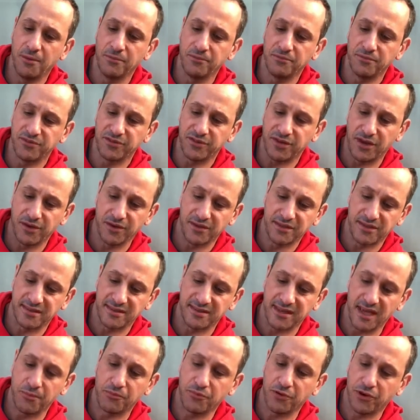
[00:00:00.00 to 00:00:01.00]
So it's the
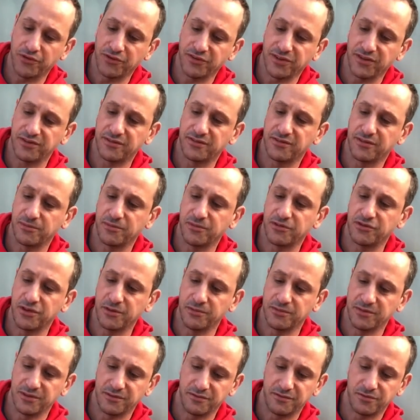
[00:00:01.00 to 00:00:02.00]
same process in
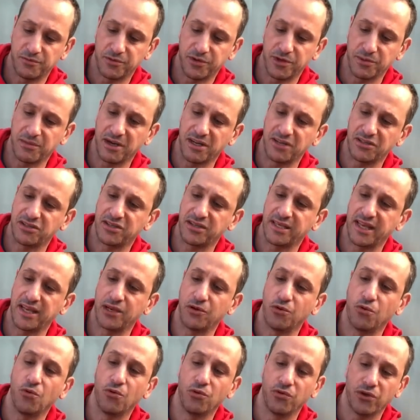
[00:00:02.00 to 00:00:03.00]
terms of pretty much
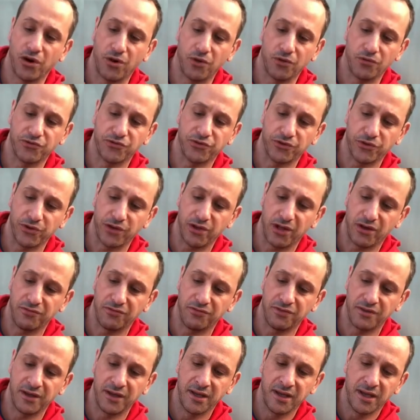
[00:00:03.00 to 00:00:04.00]
getting all the old soil
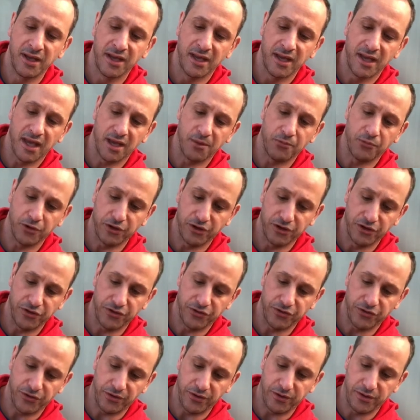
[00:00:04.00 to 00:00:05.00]
off and putting new
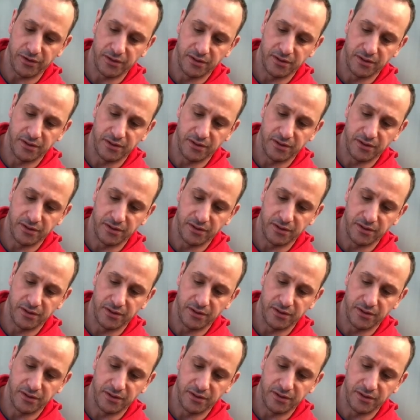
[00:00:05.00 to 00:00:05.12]
soil.